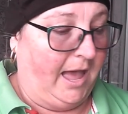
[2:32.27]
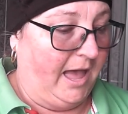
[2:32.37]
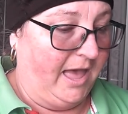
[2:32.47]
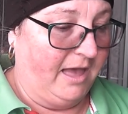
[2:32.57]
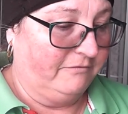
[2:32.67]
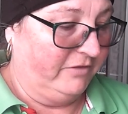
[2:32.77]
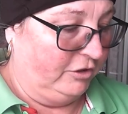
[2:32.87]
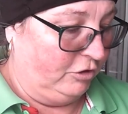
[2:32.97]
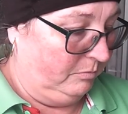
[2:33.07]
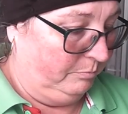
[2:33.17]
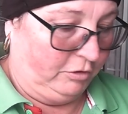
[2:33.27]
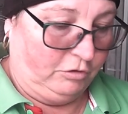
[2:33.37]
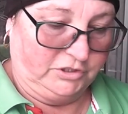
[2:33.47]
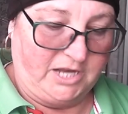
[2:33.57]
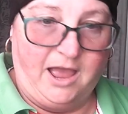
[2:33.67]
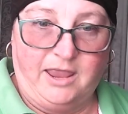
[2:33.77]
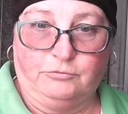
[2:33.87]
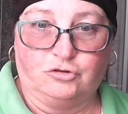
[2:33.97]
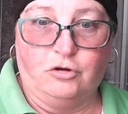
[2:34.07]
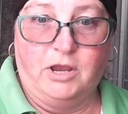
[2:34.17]
I have that on because I
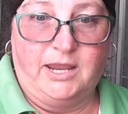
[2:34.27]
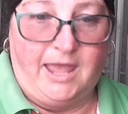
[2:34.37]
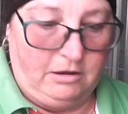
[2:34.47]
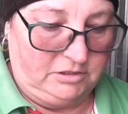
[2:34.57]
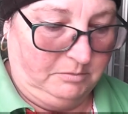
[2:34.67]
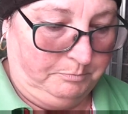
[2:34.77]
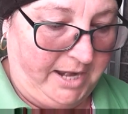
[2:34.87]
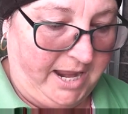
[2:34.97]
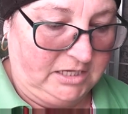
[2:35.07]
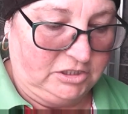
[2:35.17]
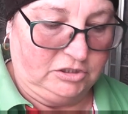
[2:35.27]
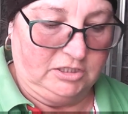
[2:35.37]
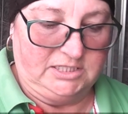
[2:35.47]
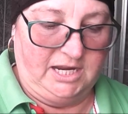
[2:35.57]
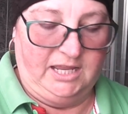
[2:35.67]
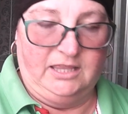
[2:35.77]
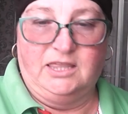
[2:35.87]
am trying out a blade today